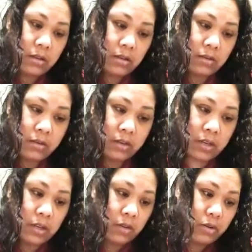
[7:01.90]
outside
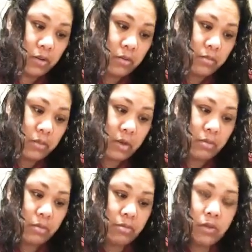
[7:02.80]
your home. That
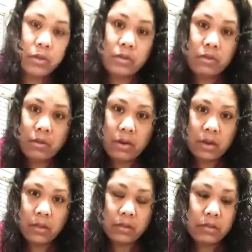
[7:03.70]
would be so
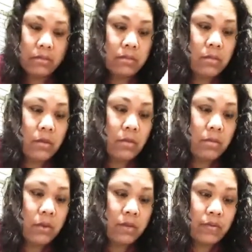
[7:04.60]
awesome.
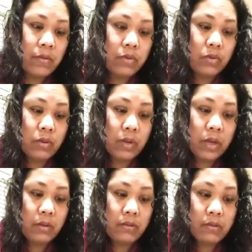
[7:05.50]
But if you don't
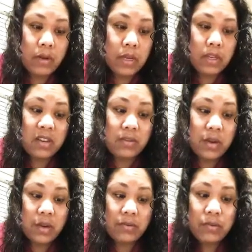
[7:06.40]
have one, then you
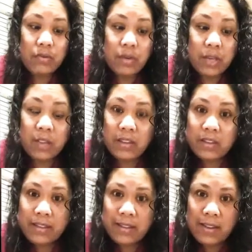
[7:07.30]
have to buy
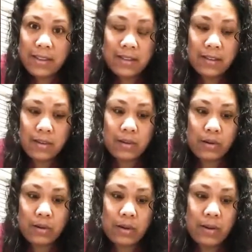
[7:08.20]
this thing at the
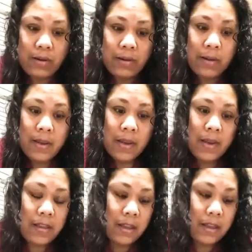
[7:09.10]
store,
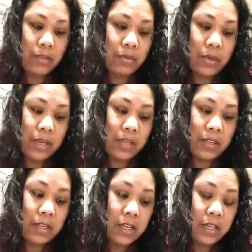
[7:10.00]
and that's what I
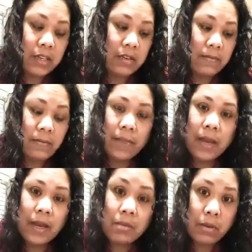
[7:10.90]
did.
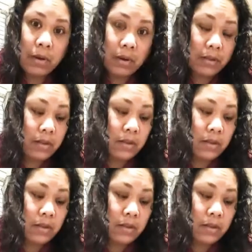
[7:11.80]
I bought